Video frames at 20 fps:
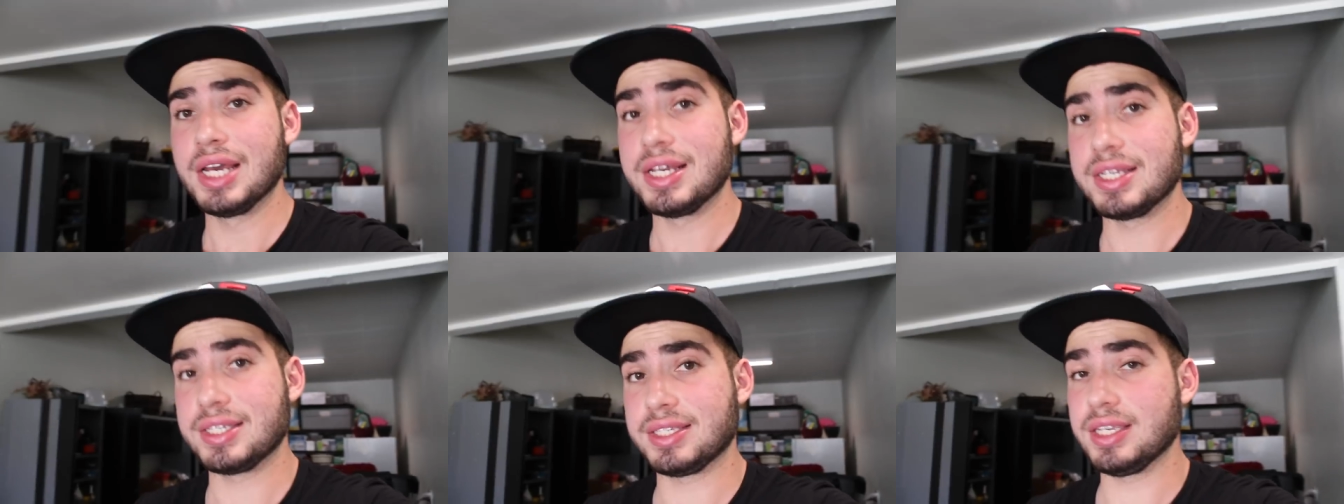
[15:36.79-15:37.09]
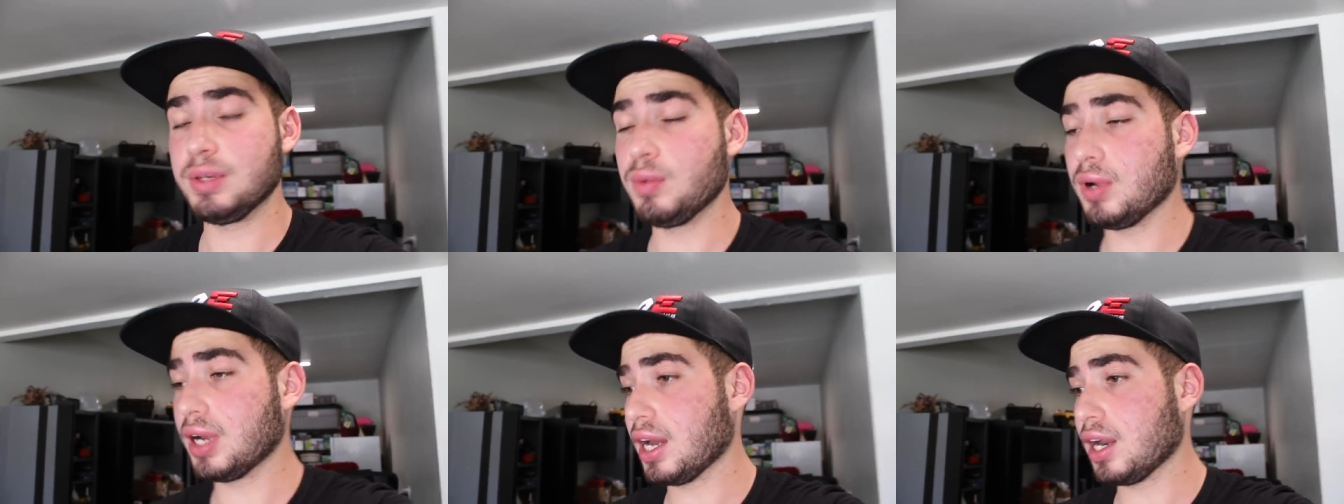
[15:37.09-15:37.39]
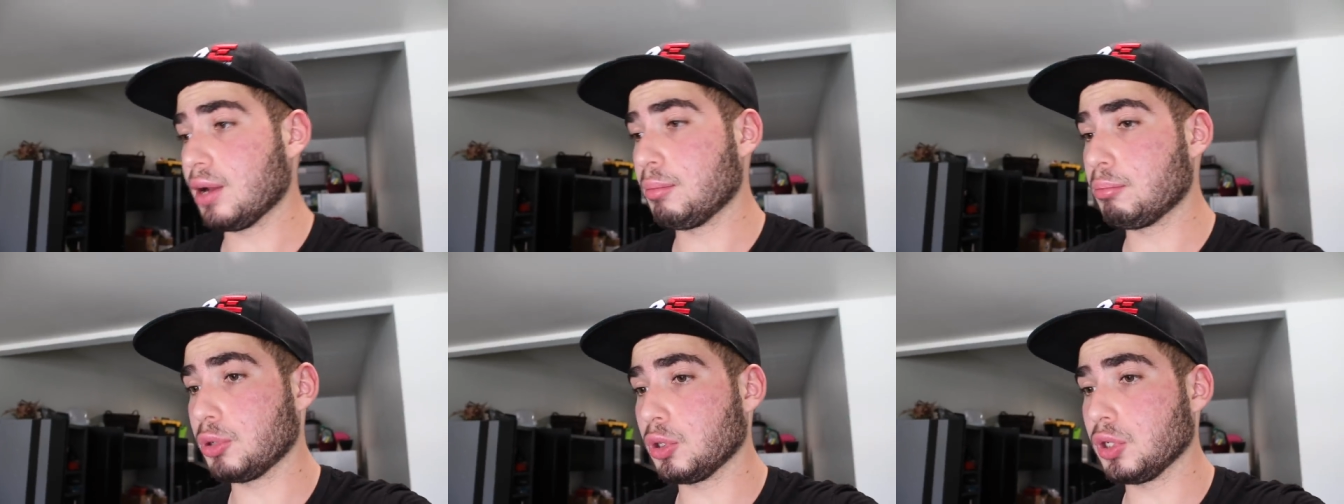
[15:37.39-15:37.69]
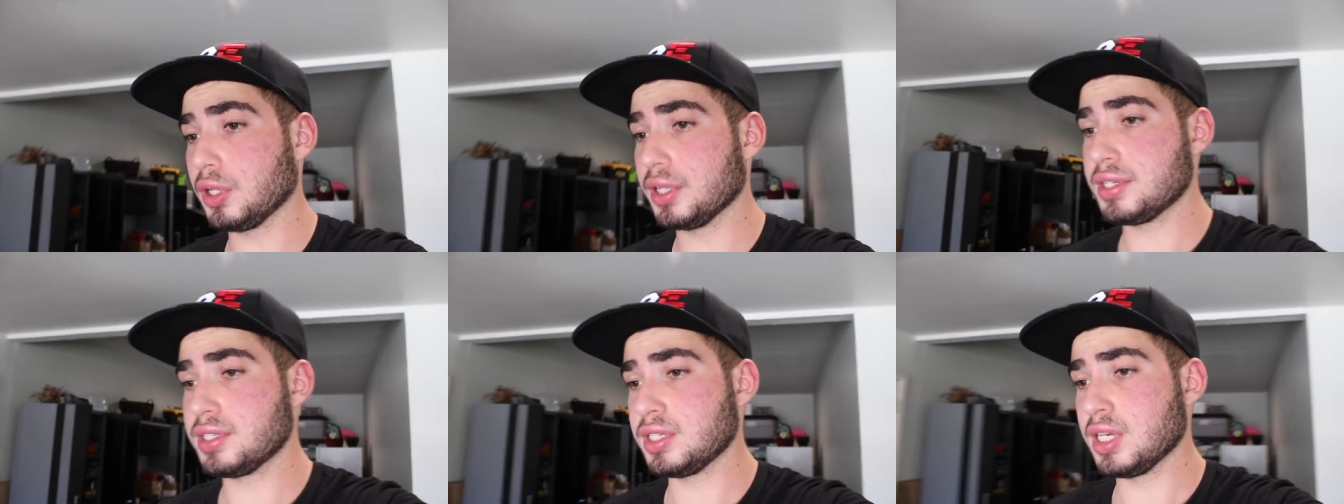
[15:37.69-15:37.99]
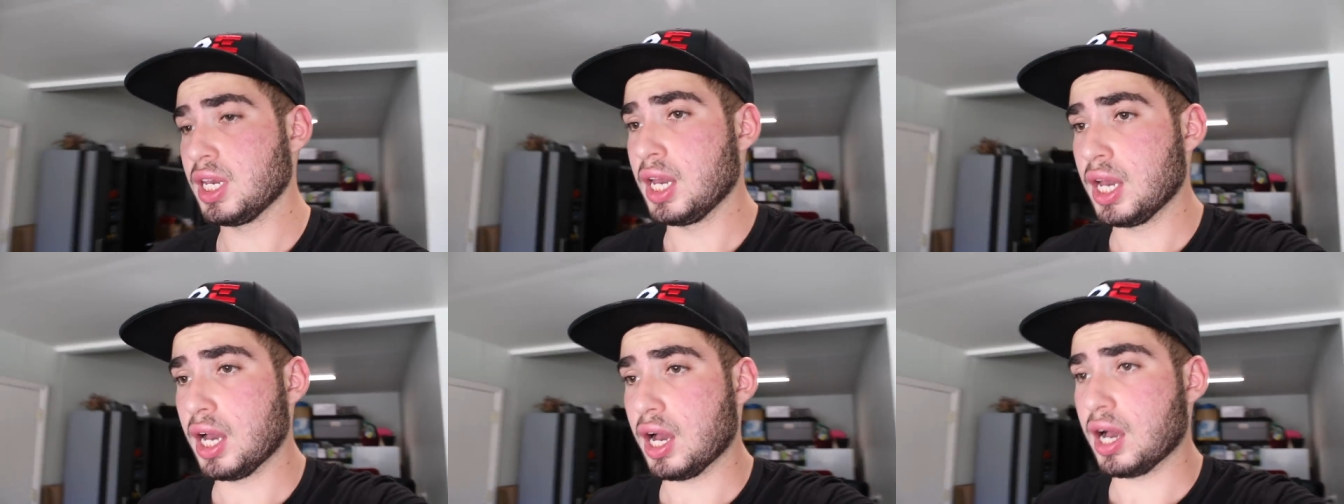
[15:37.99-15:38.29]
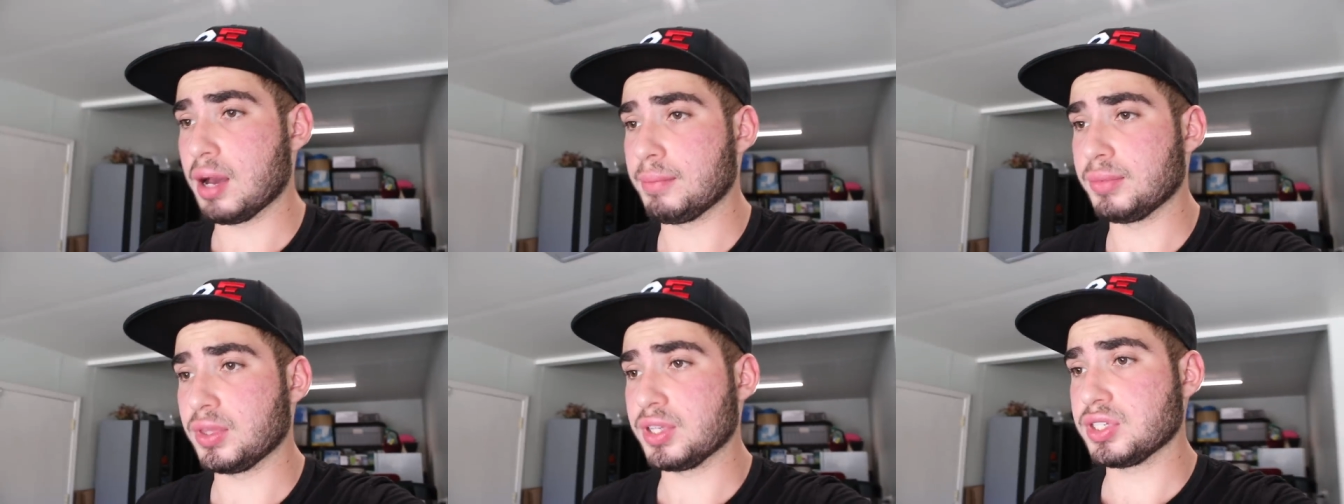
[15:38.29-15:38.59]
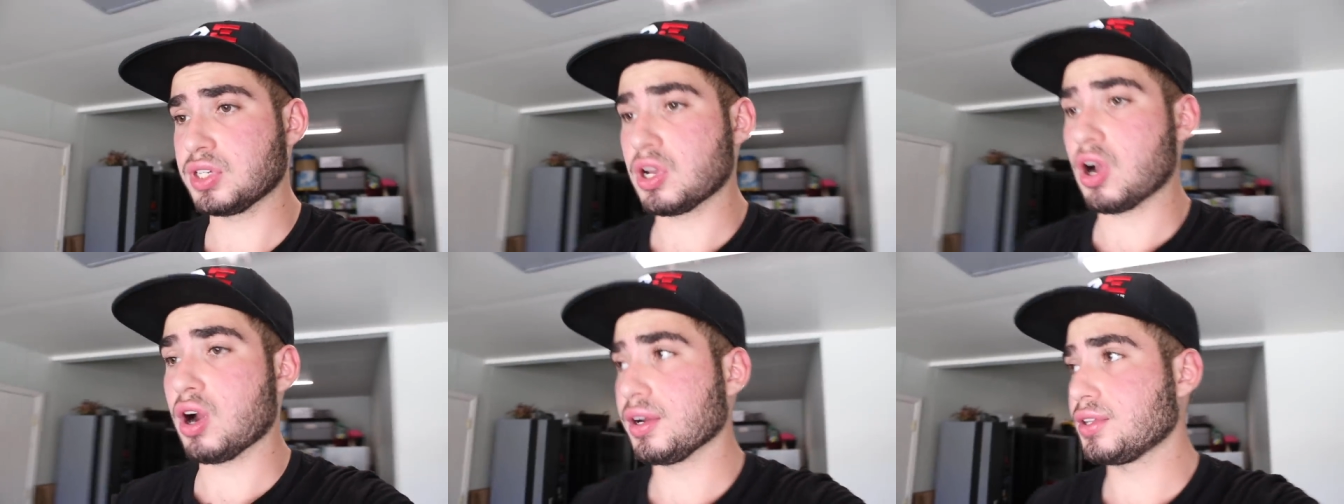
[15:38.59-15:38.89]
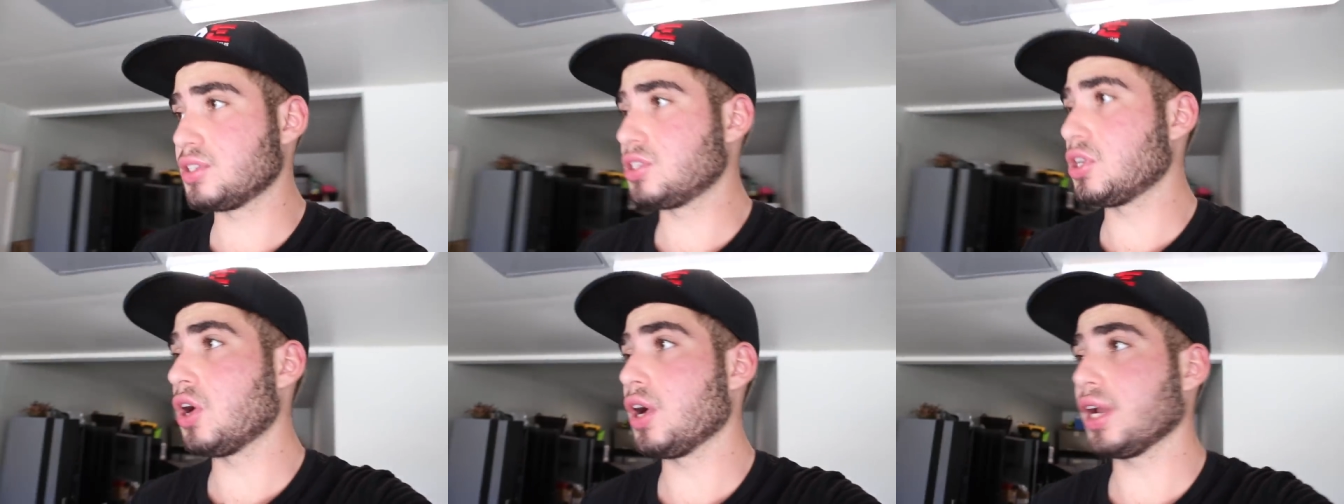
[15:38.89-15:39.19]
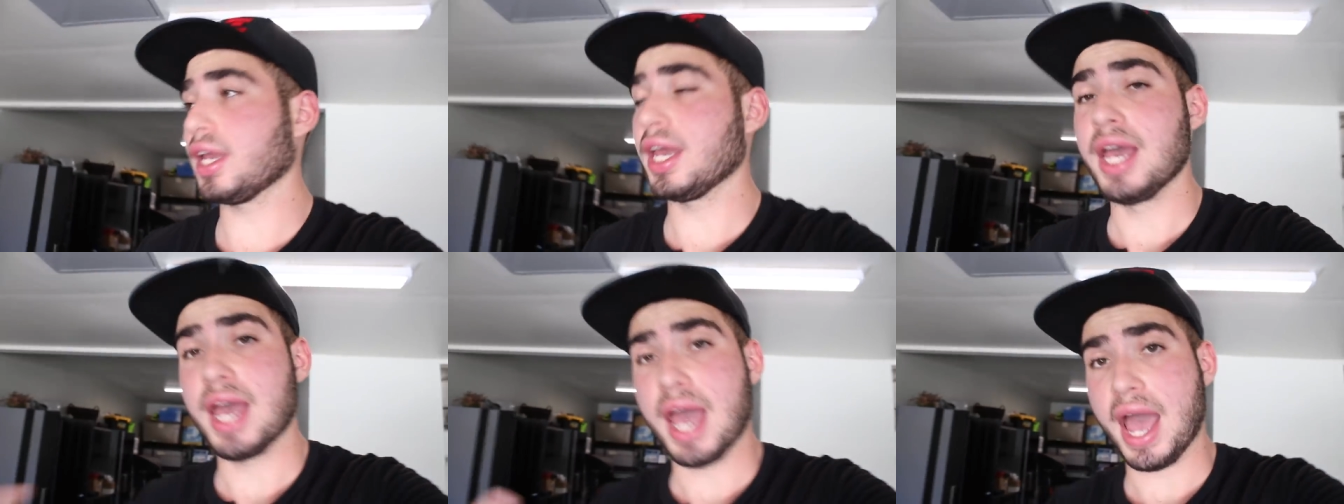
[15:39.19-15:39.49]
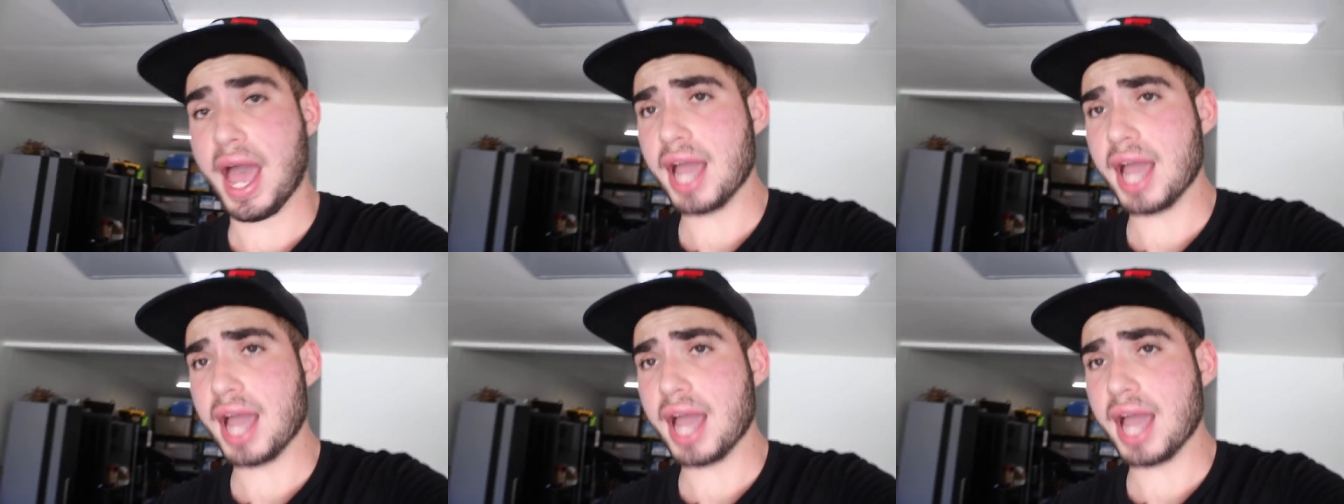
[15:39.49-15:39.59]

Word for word: see what kind of bullets um, this car took.